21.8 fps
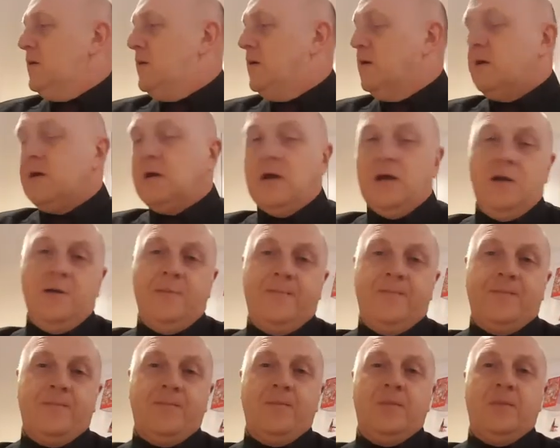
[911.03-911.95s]

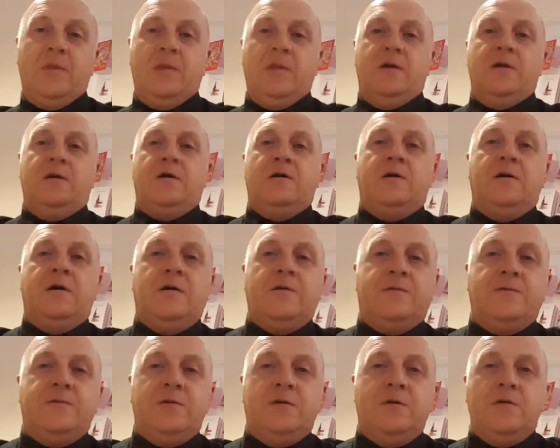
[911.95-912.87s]
Again, I'll
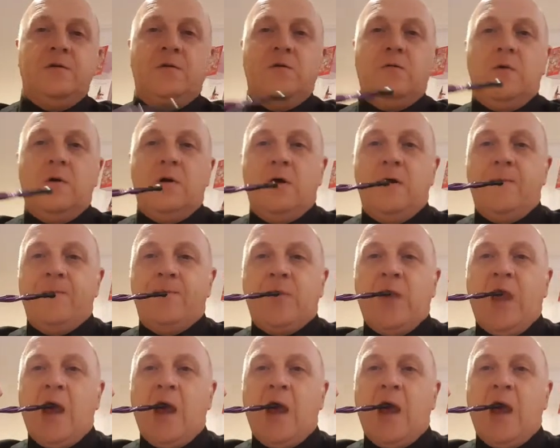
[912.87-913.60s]
have to